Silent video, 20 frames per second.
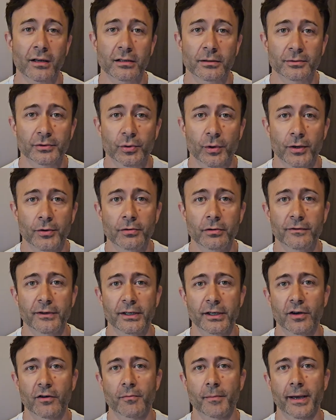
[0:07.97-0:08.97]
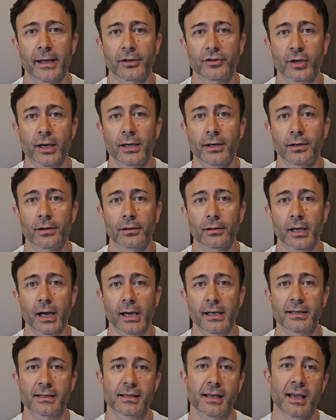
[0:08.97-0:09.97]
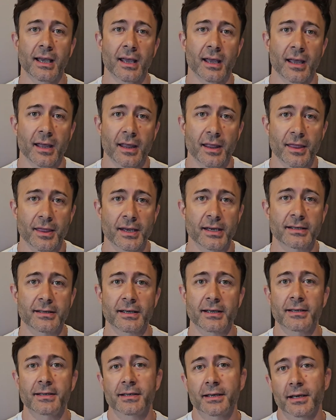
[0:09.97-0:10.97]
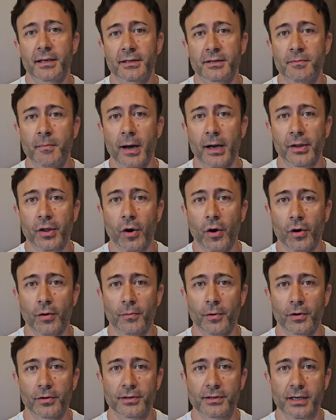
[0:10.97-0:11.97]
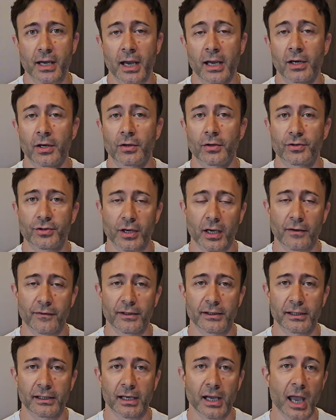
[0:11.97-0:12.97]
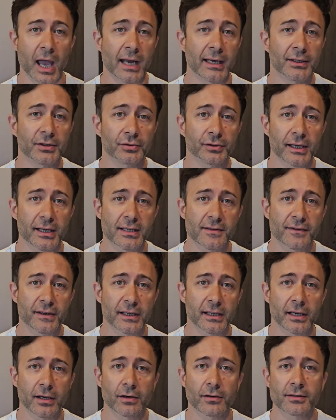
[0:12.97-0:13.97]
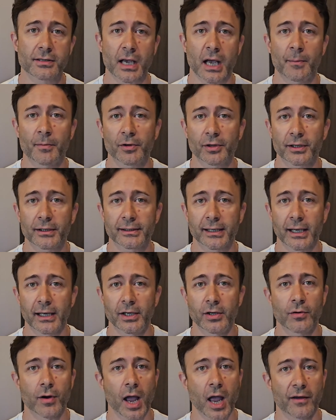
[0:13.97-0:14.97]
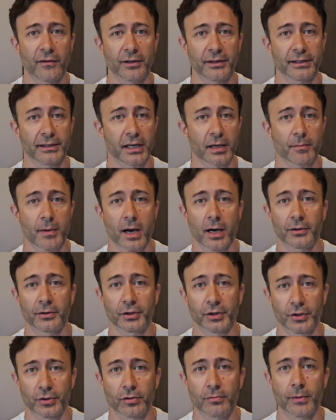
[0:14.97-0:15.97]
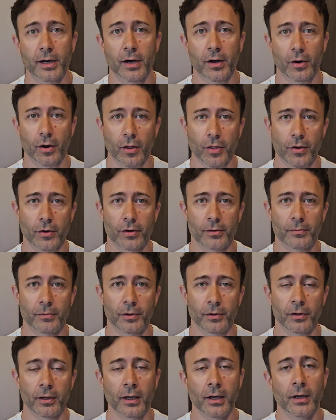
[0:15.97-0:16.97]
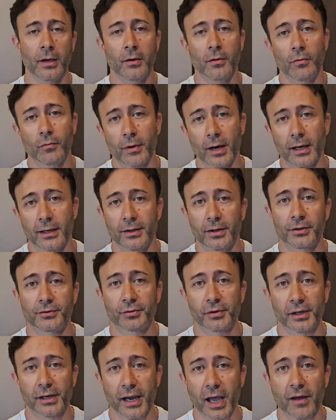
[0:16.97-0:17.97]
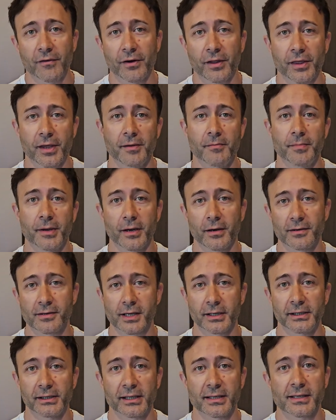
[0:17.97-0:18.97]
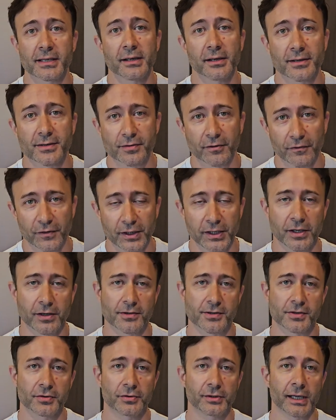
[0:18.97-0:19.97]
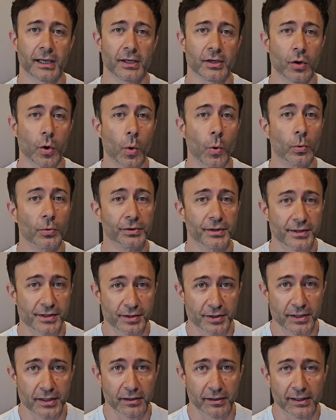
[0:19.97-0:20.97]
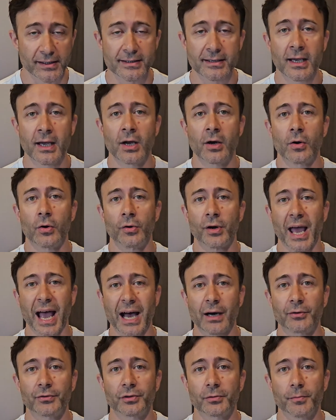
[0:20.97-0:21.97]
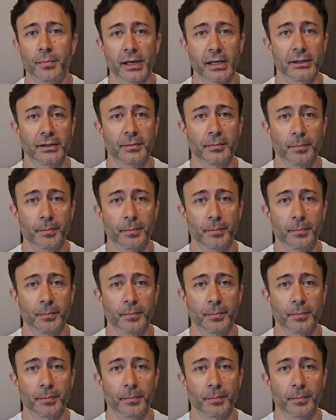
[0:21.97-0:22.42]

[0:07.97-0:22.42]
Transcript: Welcome to a new video on my channel, guys. This is Smart Hormones and Longevity, and in today's videos I'm gonna tell you everything about human growth hormone. Well, not really everything, because I need a series of videos to tell you all the secrets on how to build